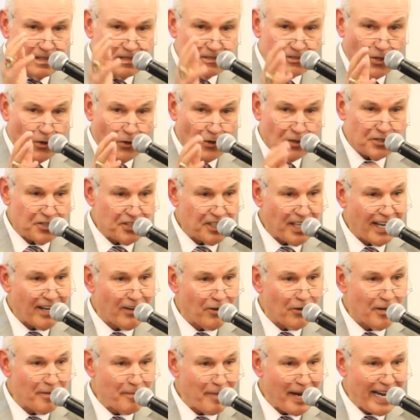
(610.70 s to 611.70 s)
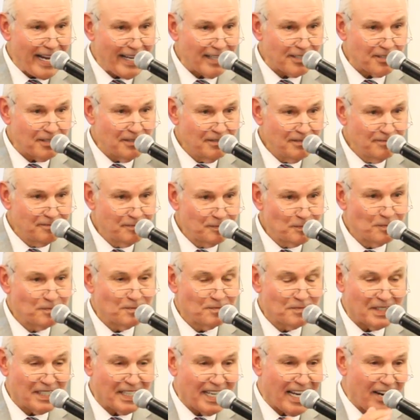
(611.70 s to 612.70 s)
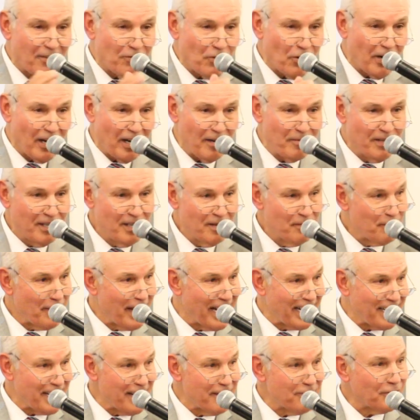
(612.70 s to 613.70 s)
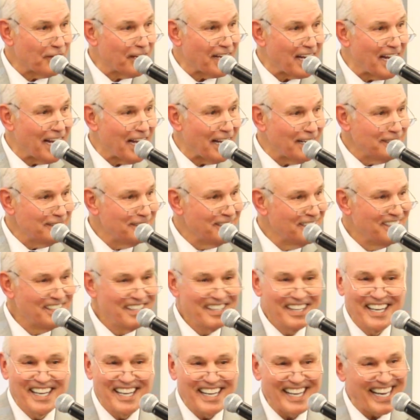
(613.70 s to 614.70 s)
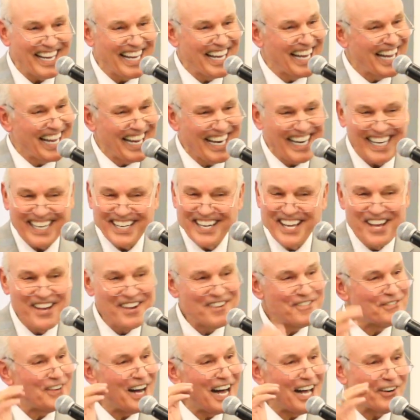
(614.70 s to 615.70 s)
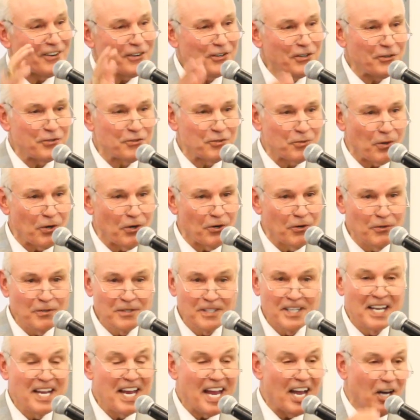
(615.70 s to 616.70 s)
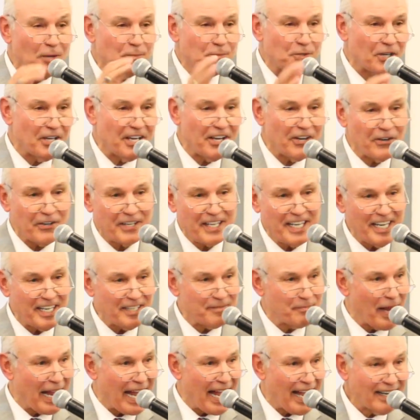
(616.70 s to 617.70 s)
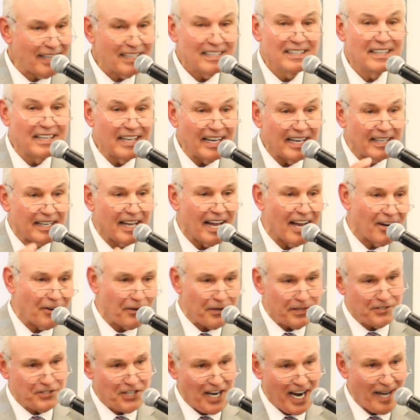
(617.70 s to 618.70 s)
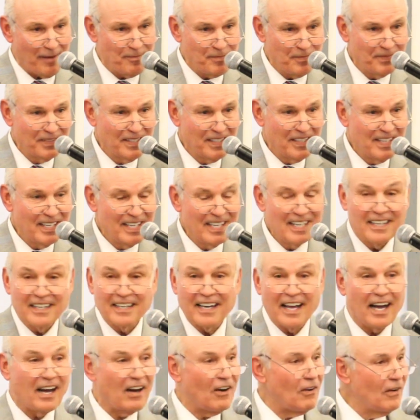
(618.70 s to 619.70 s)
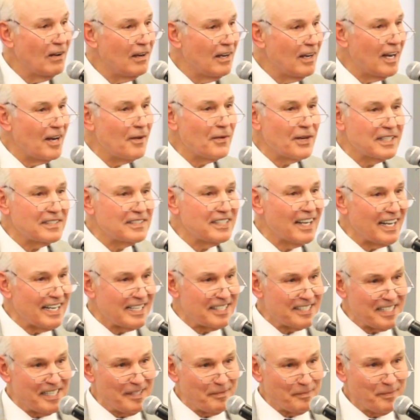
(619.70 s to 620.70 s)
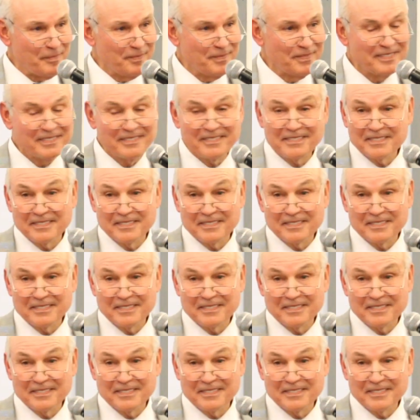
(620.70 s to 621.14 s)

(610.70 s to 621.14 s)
told her she's got to go to Mass, gave her a Magnificat, followed her through, helped her get her kid back, and got her a job. Now, I want to tell you something.